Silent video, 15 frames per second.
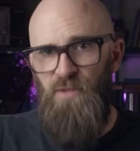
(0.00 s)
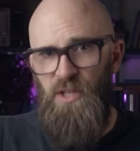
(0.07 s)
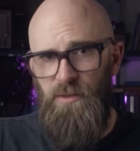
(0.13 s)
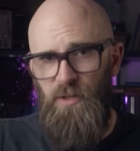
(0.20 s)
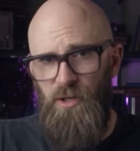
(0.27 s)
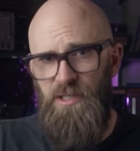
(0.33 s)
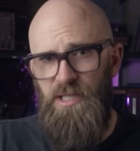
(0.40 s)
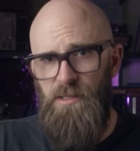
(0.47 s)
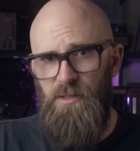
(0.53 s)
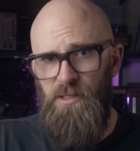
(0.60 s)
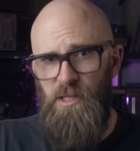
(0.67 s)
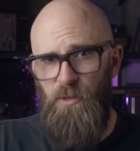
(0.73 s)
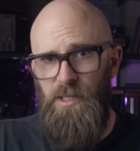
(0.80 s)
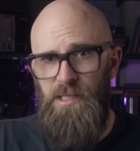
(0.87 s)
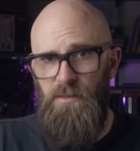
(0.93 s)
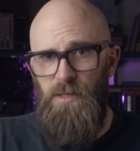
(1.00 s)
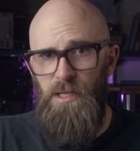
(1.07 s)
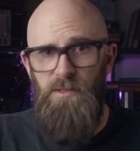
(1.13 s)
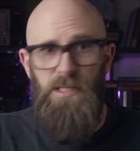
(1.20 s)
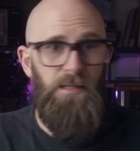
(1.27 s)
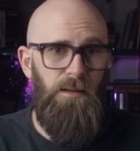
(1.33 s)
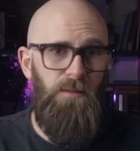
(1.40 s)
The authorities also
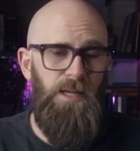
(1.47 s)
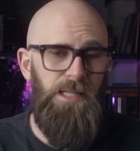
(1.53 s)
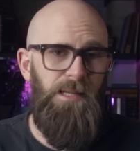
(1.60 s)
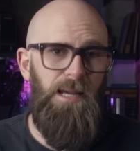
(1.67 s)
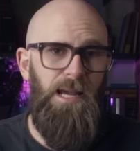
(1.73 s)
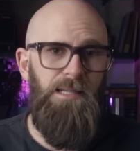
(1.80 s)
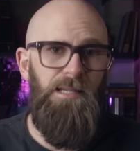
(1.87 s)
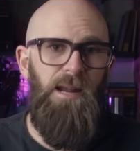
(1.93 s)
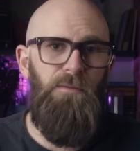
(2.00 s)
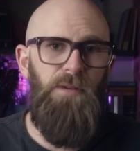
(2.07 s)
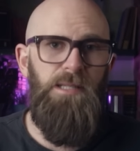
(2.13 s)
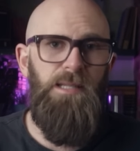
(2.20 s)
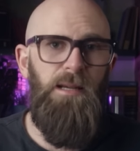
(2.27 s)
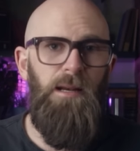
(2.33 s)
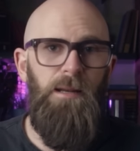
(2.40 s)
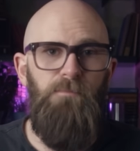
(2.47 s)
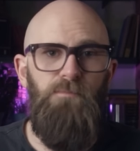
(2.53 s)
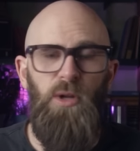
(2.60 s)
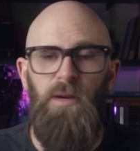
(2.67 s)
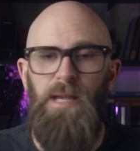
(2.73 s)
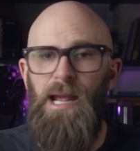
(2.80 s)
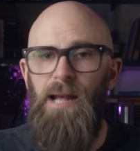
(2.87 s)
interviewed and investigated every single
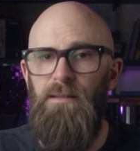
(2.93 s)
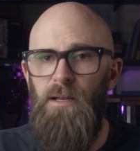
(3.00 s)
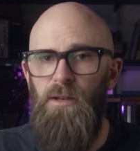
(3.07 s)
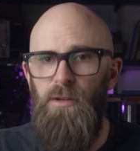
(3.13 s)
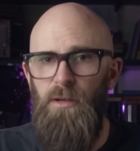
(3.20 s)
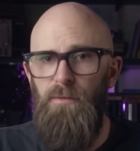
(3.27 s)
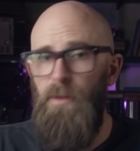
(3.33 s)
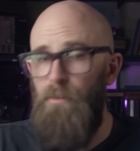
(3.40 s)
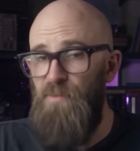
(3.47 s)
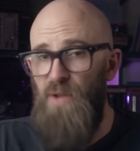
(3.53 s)
employee at the Louvre.